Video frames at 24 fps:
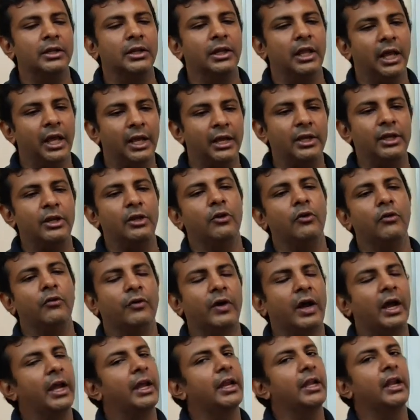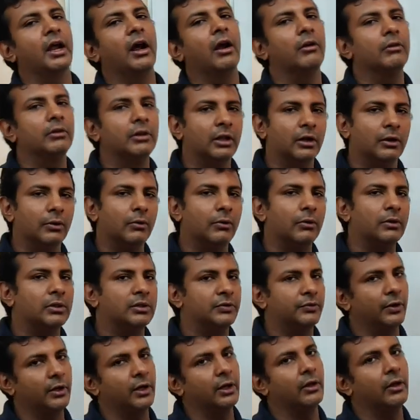that you find out the roots
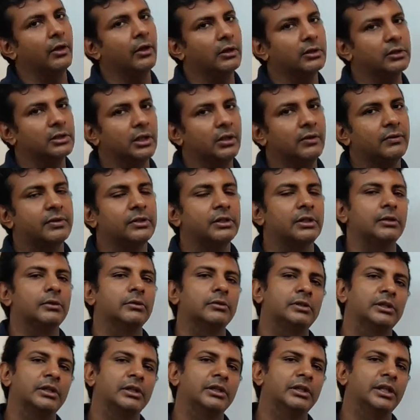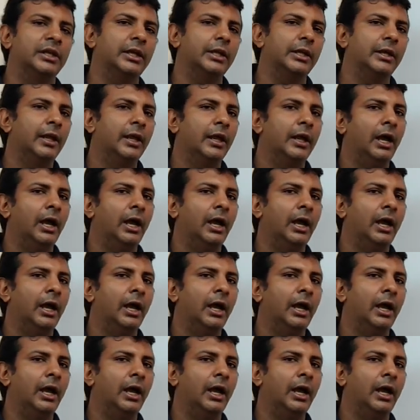for yourselves using the